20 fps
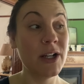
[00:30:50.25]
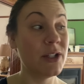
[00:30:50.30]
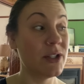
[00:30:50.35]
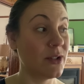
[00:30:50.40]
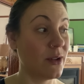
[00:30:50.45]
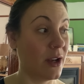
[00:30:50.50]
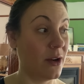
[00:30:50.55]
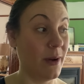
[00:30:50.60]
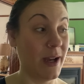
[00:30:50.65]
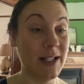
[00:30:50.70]

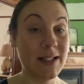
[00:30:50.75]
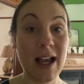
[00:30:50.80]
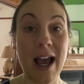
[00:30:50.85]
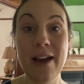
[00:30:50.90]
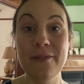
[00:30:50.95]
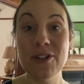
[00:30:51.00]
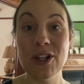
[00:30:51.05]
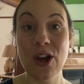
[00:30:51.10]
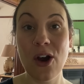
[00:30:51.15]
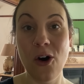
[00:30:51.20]
So anyways, I
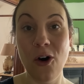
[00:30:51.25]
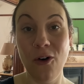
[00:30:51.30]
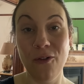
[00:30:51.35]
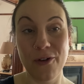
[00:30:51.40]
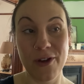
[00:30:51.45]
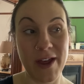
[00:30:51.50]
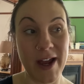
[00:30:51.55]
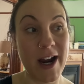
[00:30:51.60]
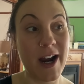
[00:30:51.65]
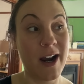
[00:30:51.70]
have to go over
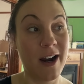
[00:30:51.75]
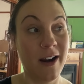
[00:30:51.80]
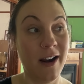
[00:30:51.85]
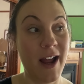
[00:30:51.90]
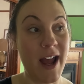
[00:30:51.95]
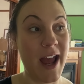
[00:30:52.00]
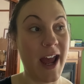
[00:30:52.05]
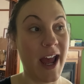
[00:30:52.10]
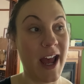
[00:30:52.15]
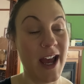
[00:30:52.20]
there,
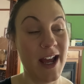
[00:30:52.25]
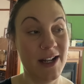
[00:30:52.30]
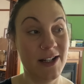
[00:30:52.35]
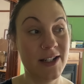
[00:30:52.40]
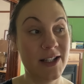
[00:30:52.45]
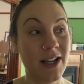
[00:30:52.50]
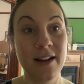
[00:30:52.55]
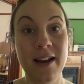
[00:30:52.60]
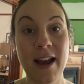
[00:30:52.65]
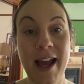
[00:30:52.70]

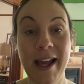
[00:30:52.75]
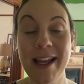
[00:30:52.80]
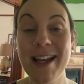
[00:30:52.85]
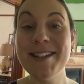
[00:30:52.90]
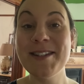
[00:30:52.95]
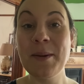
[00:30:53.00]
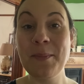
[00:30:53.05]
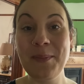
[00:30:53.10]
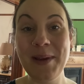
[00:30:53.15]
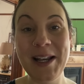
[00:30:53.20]
and I
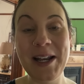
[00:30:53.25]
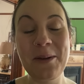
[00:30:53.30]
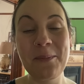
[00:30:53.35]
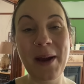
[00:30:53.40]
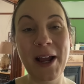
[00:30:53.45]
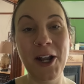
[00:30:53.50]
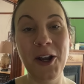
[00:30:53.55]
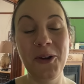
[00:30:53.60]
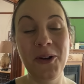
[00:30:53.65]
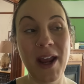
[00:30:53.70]
guess I'm meeting
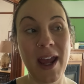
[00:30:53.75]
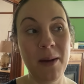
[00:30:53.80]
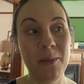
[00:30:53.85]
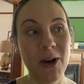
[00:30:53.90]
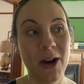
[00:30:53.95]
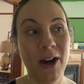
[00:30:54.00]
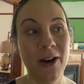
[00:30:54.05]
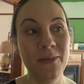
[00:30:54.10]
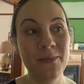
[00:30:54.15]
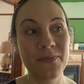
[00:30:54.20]
my new
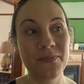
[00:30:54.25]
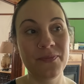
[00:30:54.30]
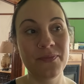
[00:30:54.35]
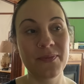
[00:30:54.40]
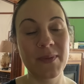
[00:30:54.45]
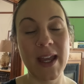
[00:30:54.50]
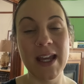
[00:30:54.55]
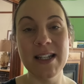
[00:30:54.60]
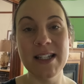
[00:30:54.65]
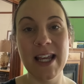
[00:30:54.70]
neighbor
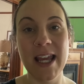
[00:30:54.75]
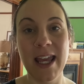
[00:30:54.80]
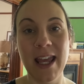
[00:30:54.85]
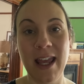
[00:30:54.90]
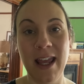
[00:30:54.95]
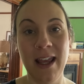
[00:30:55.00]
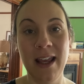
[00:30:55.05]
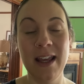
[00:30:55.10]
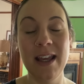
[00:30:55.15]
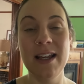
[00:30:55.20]
and
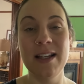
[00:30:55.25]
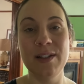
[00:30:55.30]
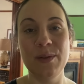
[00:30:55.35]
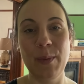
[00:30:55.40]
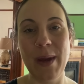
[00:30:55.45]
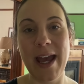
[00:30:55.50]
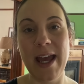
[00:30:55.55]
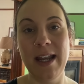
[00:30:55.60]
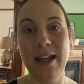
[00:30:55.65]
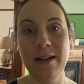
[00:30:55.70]
taking his
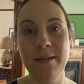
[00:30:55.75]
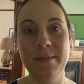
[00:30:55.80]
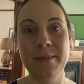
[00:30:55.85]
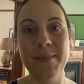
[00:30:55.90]
bed.